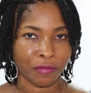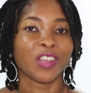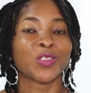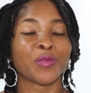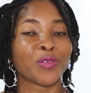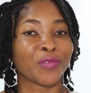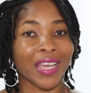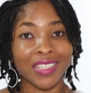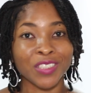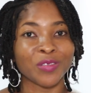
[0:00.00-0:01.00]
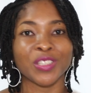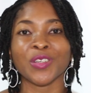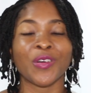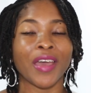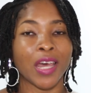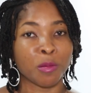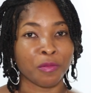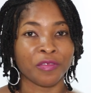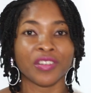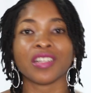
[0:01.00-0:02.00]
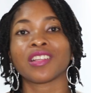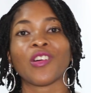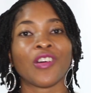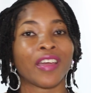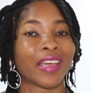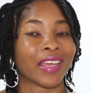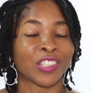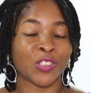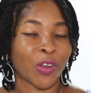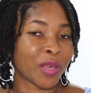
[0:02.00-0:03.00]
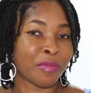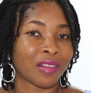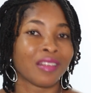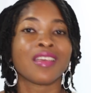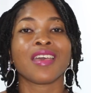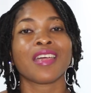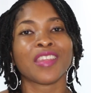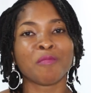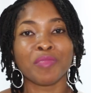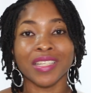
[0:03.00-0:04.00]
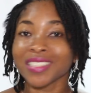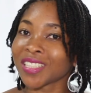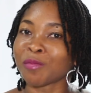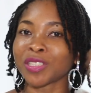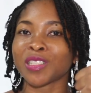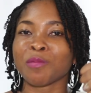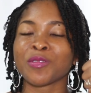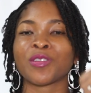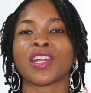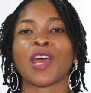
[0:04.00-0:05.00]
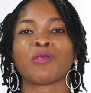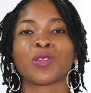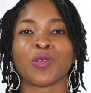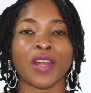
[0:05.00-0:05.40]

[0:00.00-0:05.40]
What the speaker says: So if you find this video helpful or enjoyable, then please thumbs it up so that I will know.